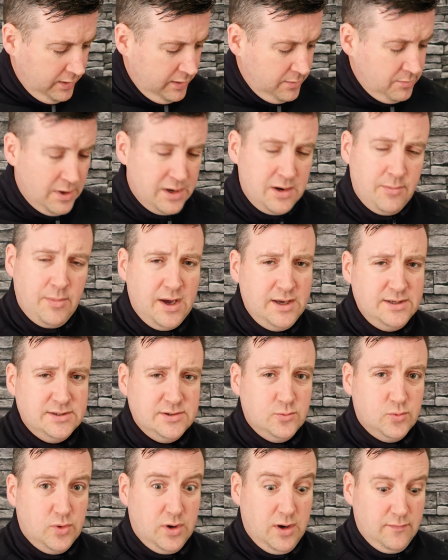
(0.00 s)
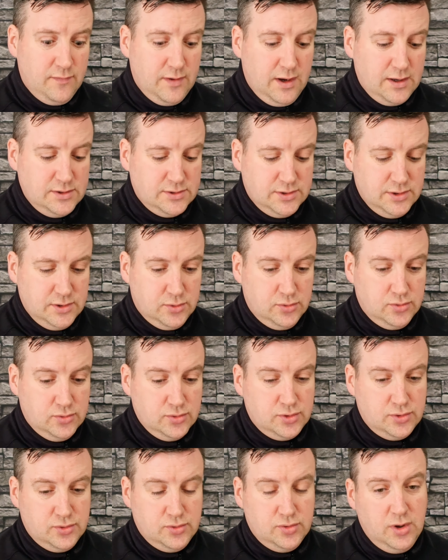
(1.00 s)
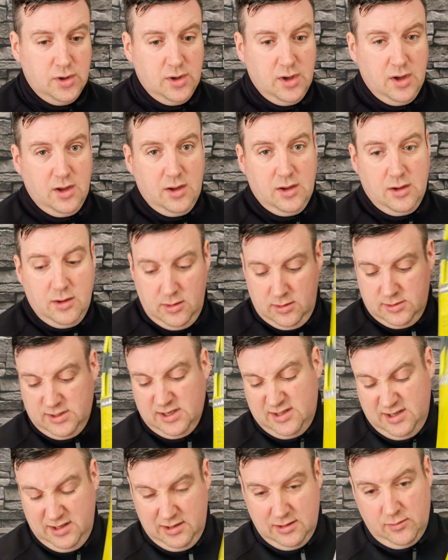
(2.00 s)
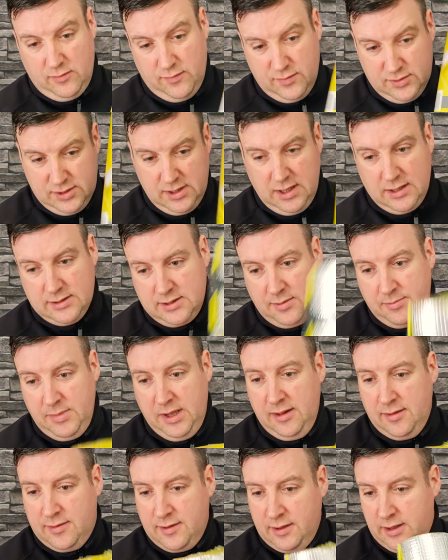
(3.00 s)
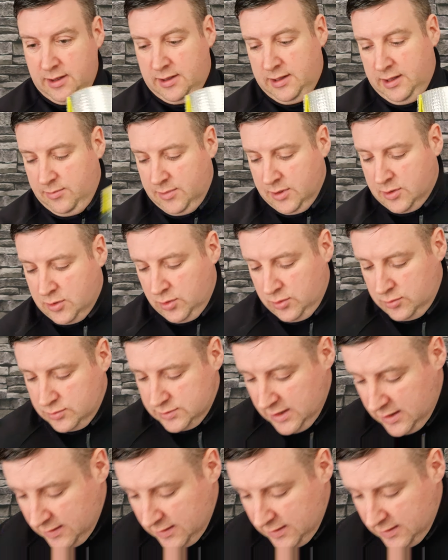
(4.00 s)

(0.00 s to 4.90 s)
and minimising what I've actually got. So as I say, obviously that's the main thing, to keep the cold